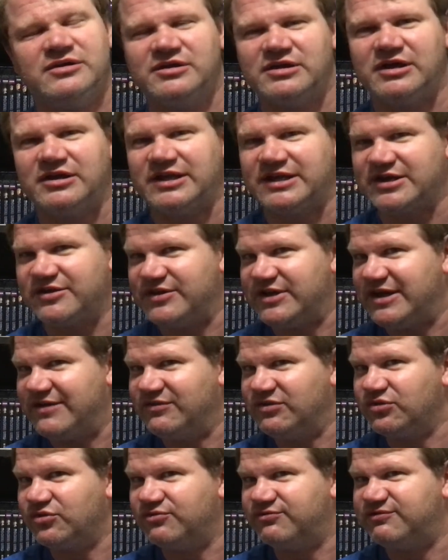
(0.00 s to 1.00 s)
I like how they have a
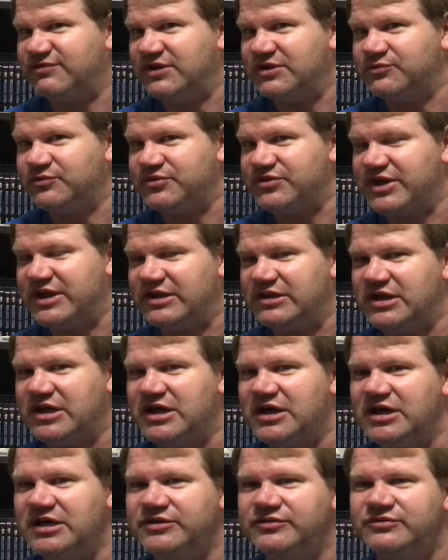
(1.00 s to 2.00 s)
little fun with that
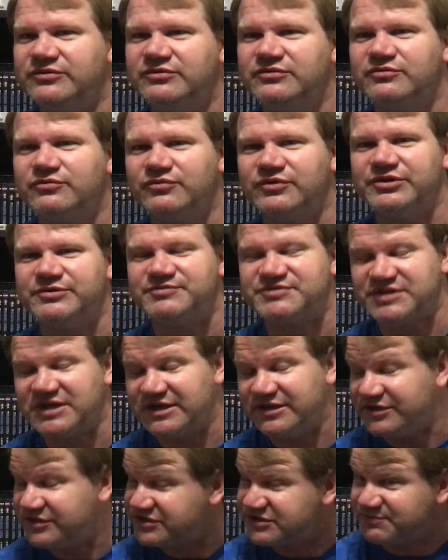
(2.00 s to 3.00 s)
line, with him
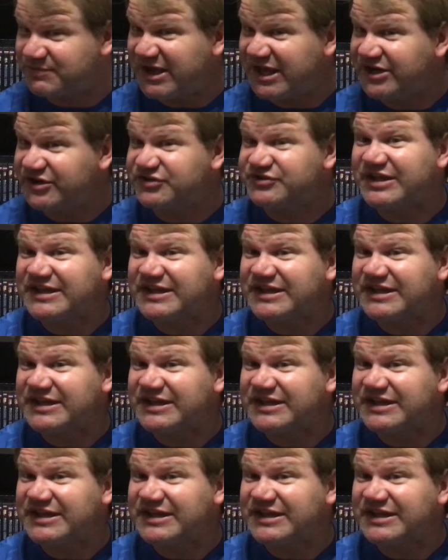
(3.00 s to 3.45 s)
saying it in Spanish.